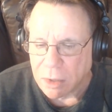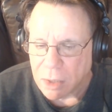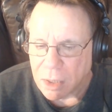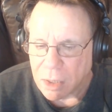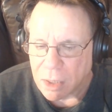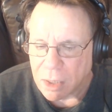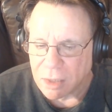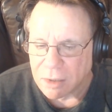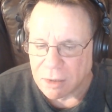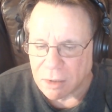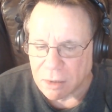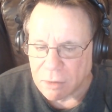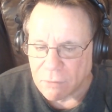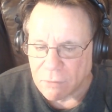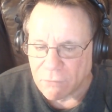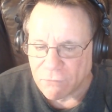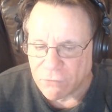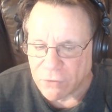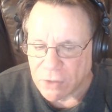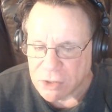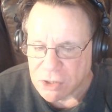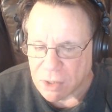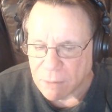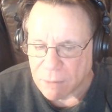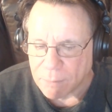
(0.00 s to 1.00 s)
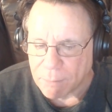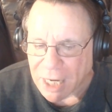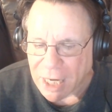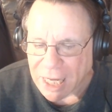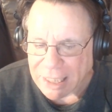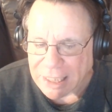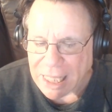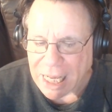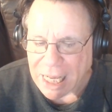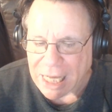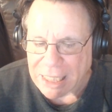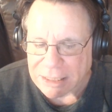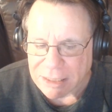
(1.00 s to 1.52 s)
the division by
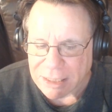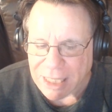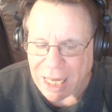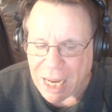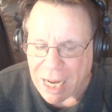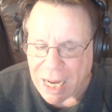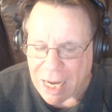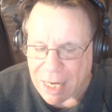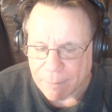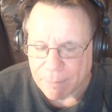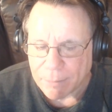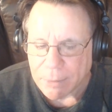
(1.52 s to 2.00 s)
that time.